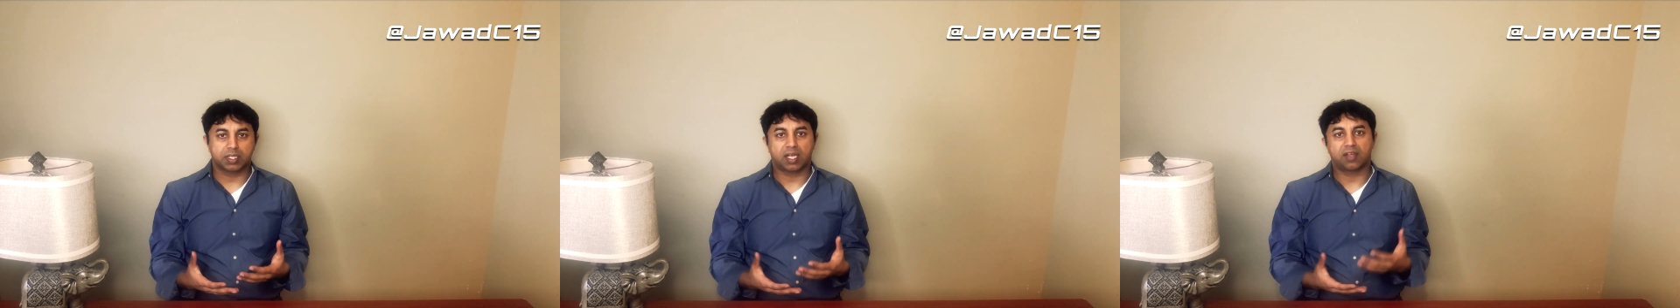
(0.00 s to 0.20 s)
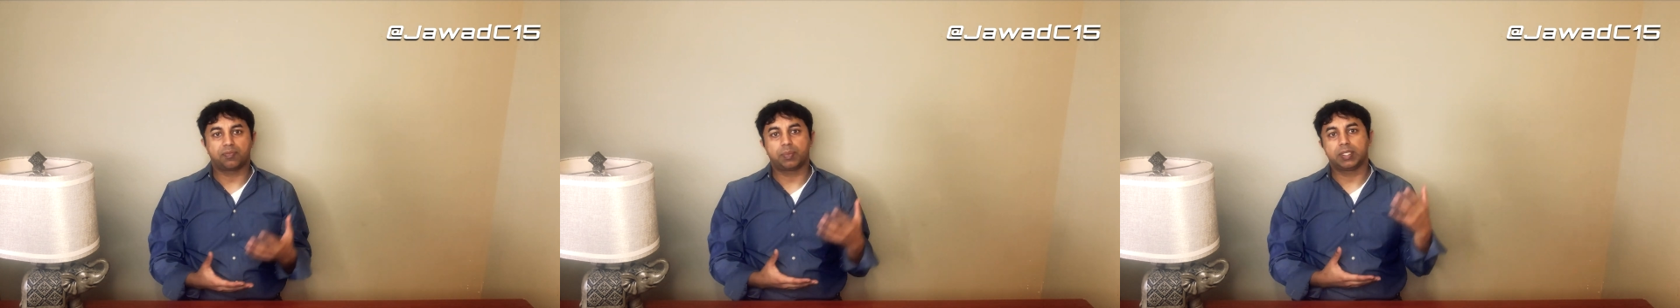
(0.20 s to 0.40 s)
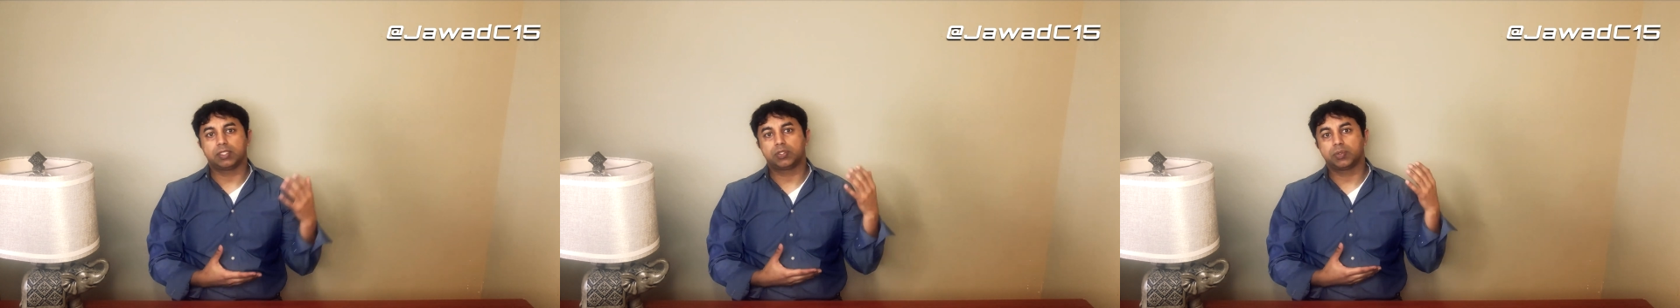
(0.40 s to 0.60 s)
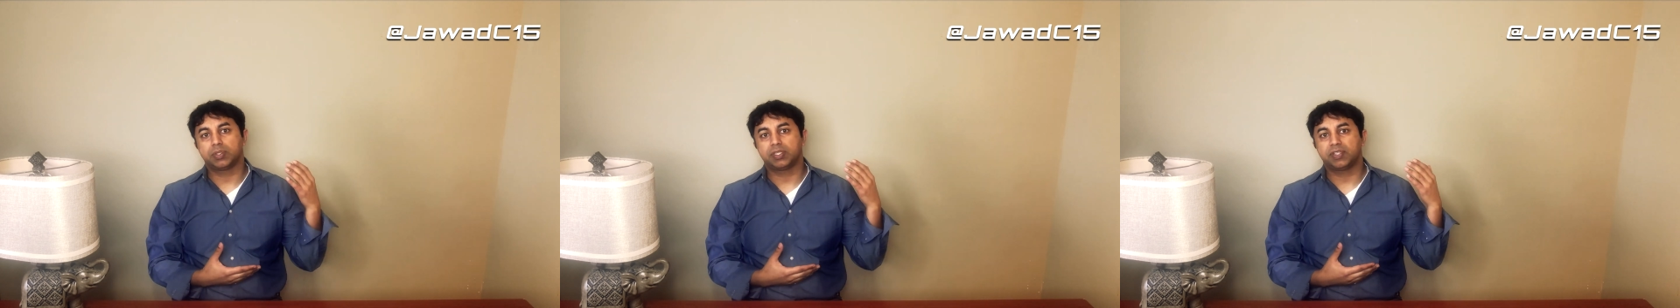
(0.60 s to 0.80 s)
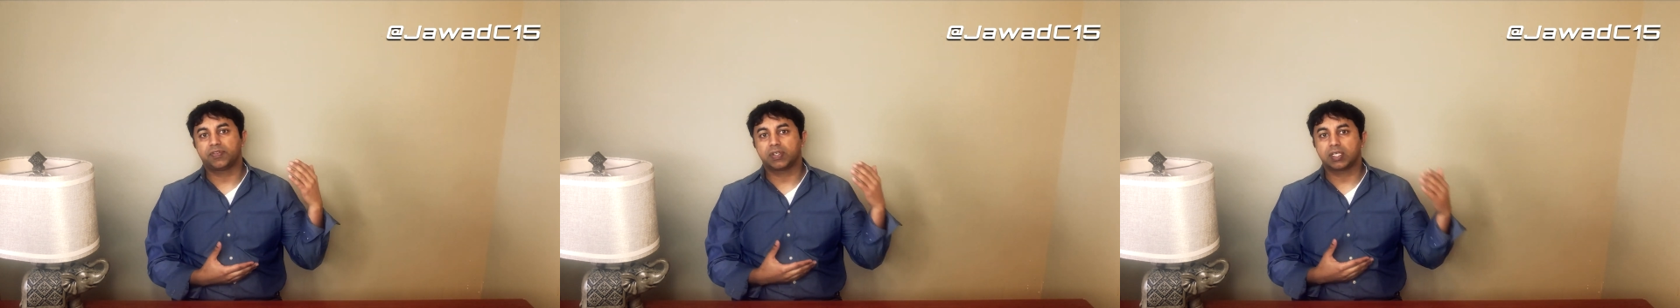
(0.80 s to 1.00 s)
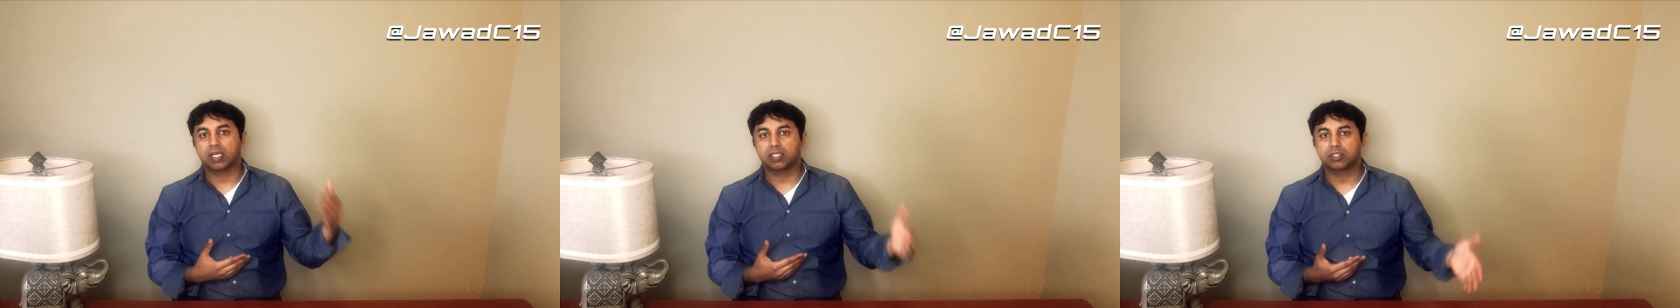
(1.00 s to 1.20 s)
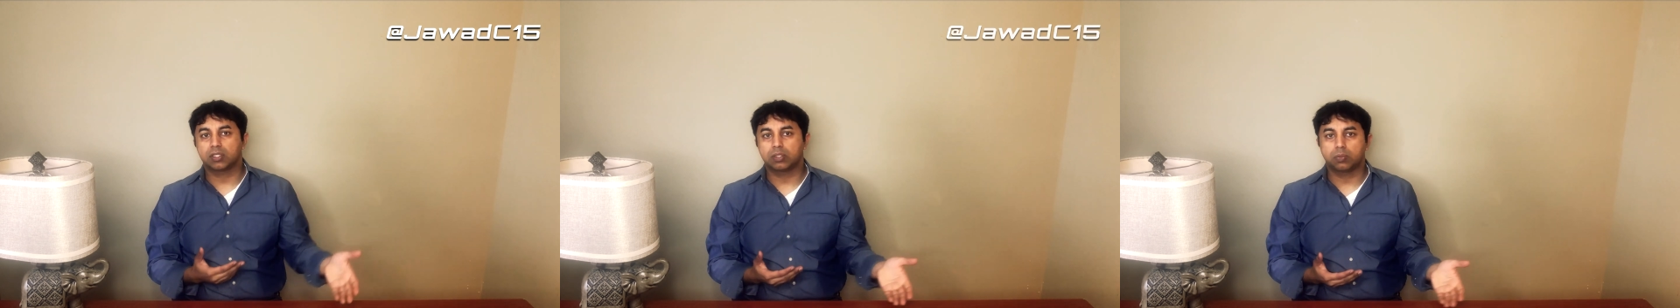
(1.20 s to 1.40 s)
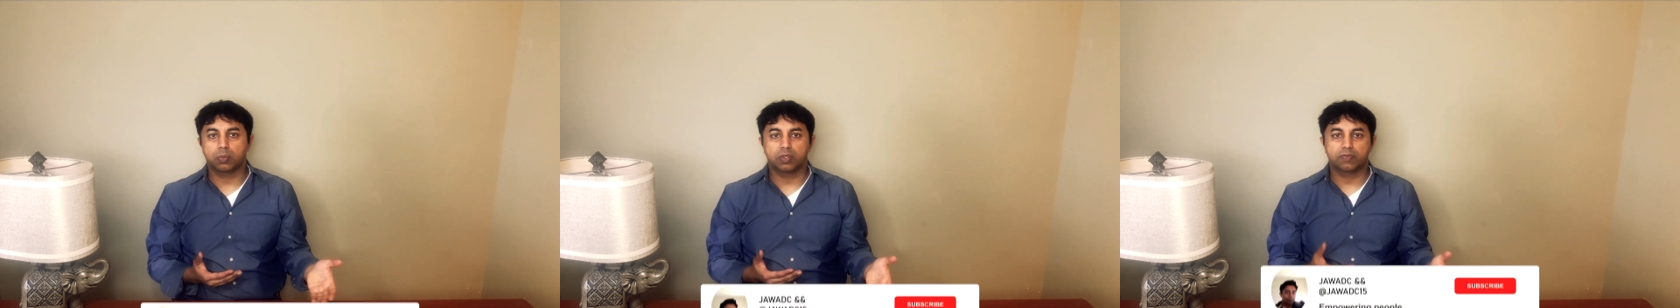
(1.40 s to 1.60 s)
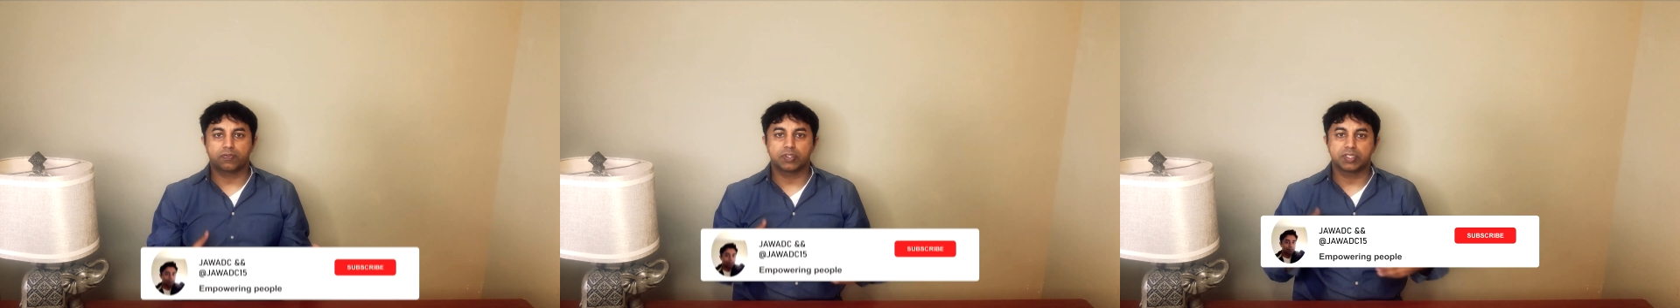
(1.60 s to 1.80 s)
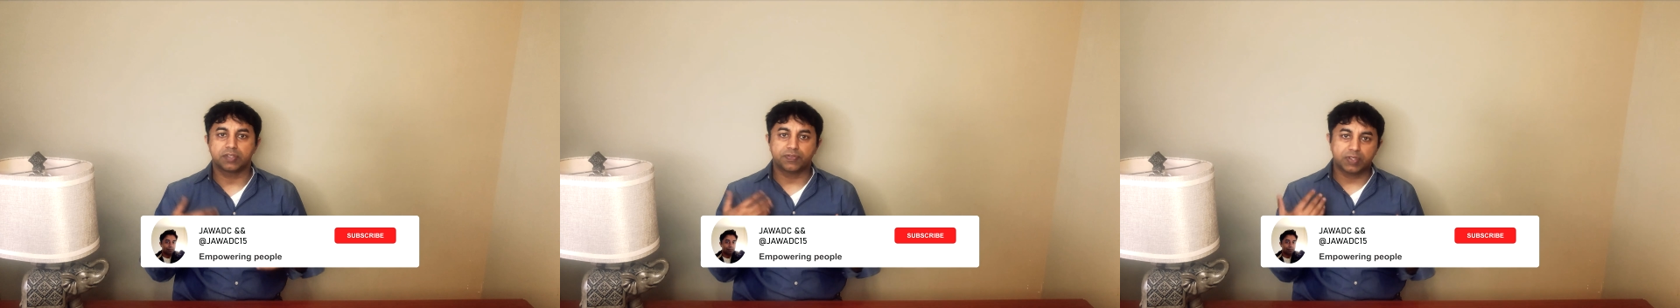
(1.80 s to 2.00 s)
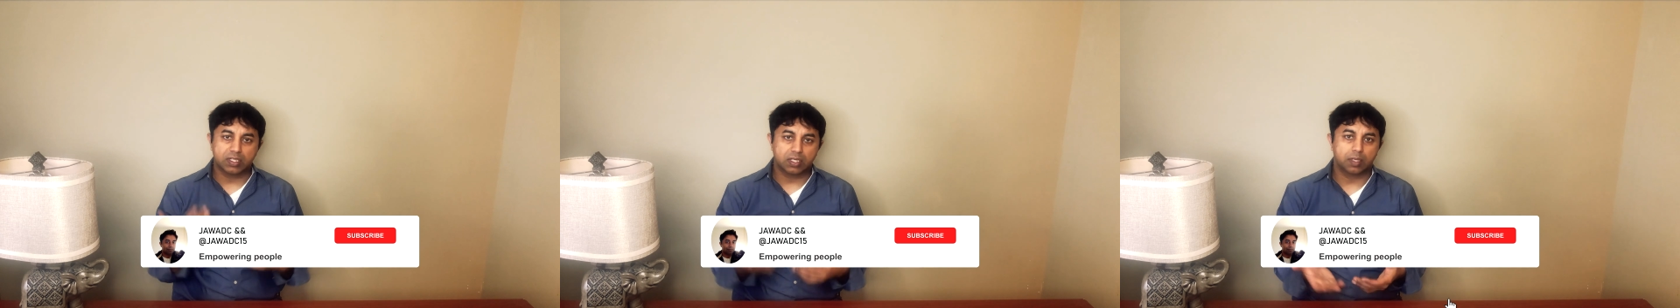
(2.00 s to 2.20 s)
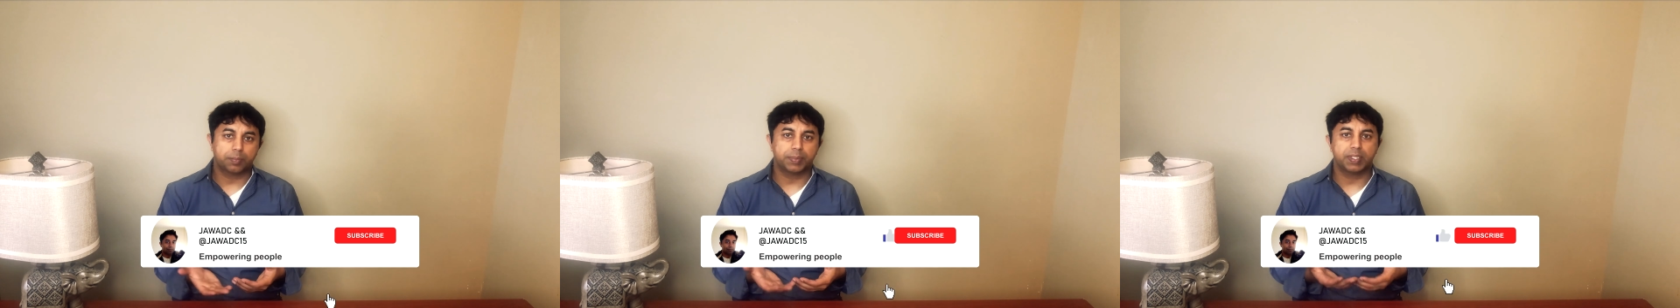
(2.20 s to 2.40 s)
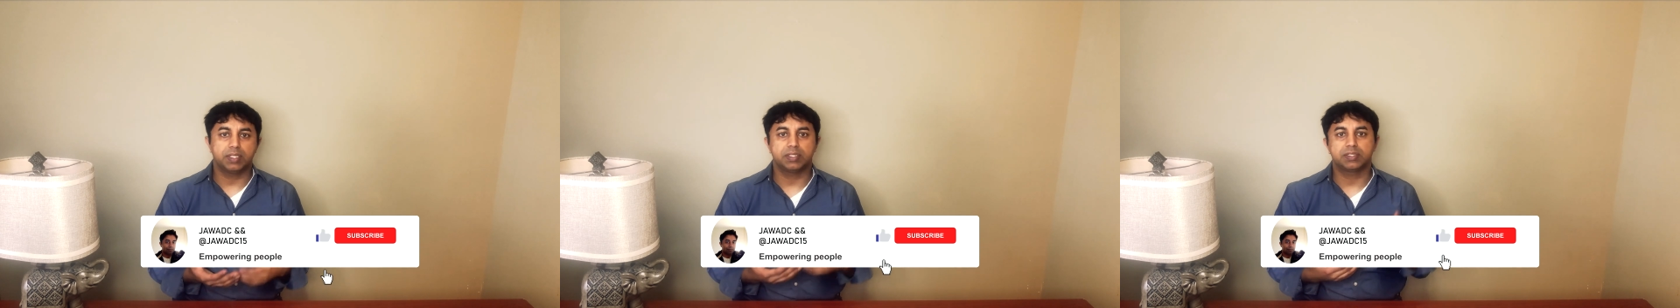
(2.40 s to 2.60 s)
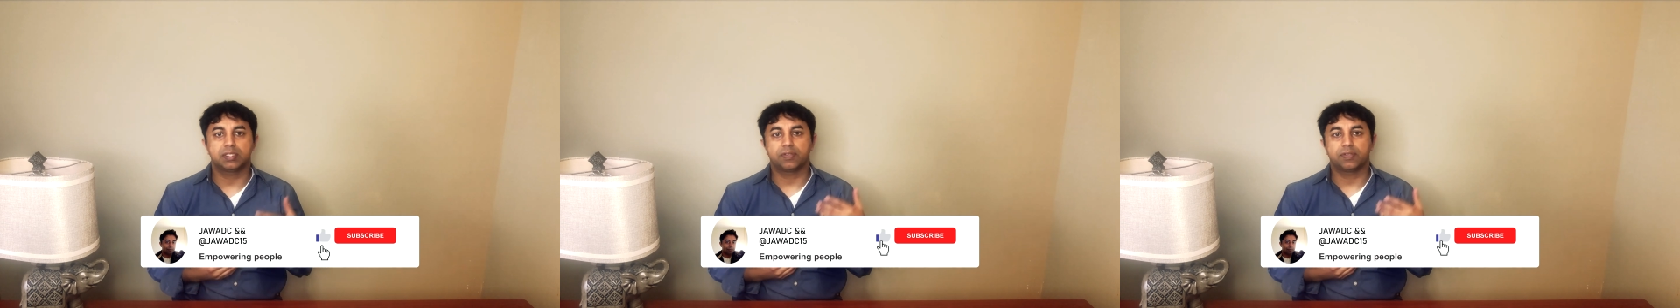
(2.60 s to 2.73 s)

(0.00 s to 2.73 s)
I've been doing different contract work for different companies,